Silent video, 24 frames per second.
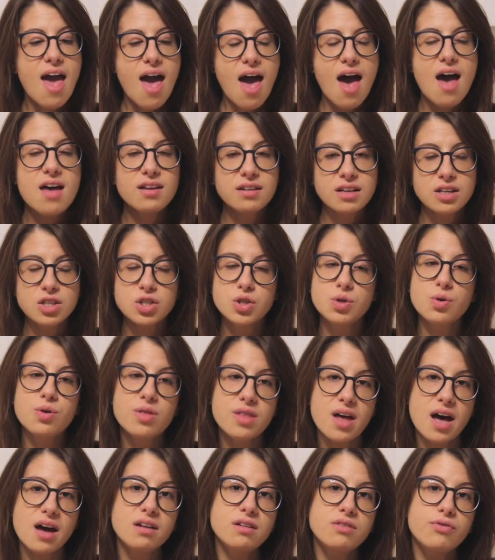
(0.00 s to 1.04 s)
and do
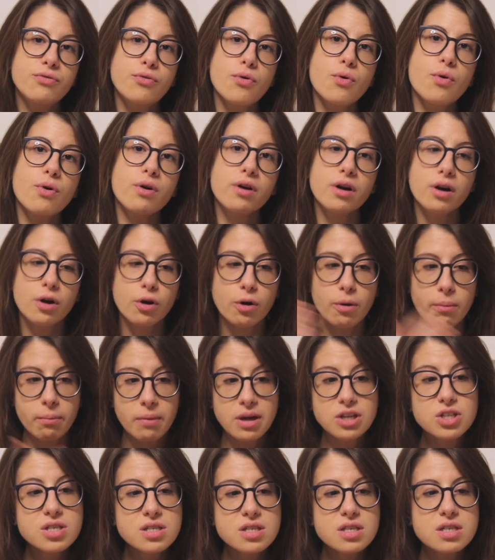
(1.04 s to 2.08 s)
that for Her
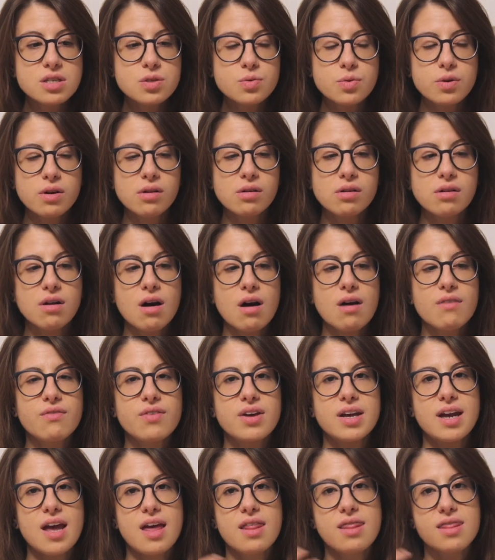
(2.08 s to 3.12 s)
Majesty's Royal
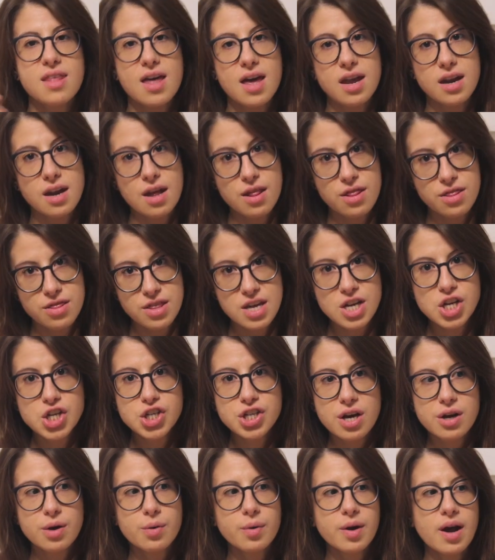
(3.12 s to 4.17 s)
Coven and then The
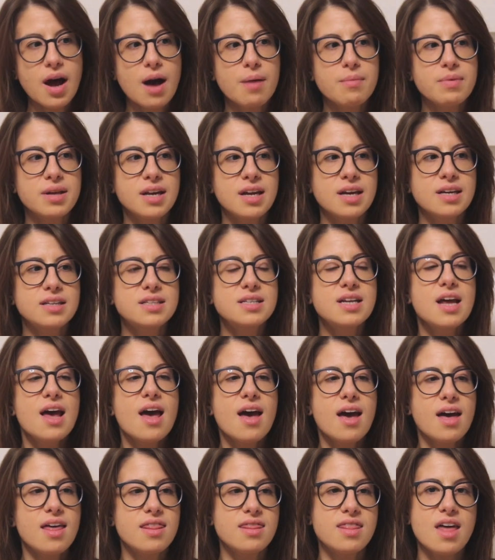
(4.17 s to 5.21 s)
Shadow Cabinet,
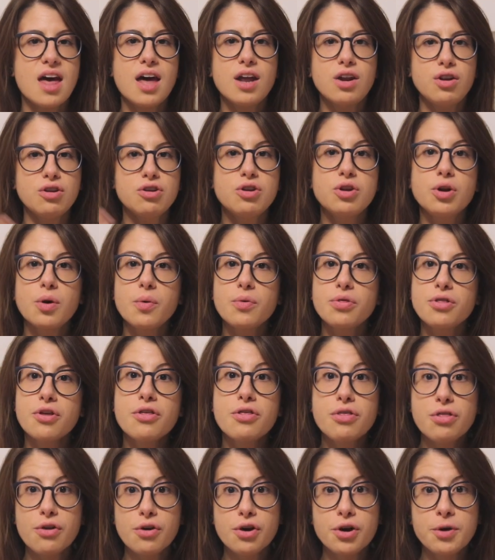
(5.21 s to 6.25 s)
and then, you know, the
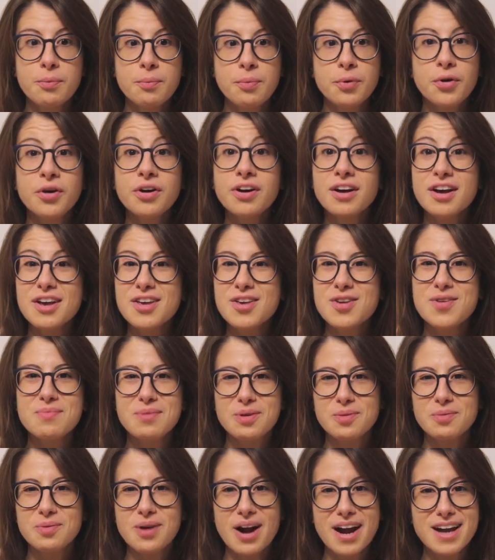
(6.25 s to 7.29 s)
third book,
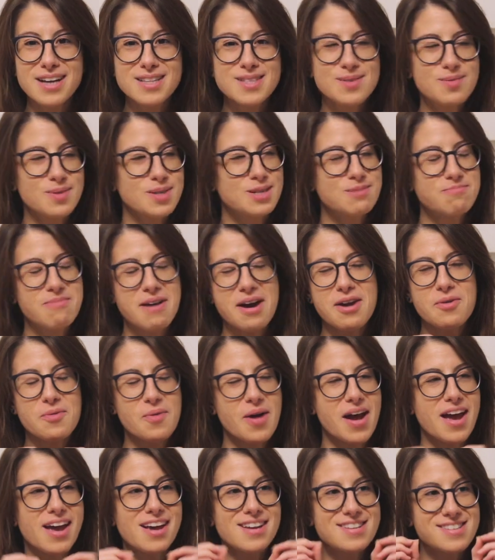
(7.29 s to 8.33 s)
Human Rights, which, by the
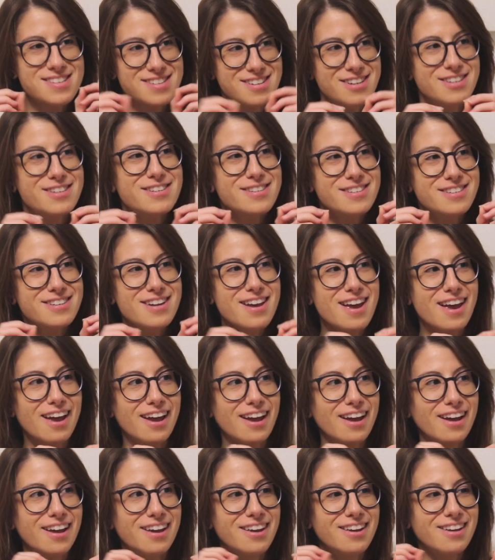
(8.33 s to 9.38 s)
way, is such
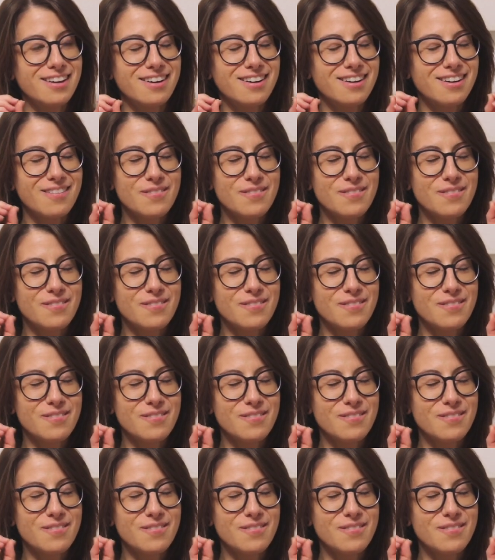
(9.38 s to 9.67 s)
a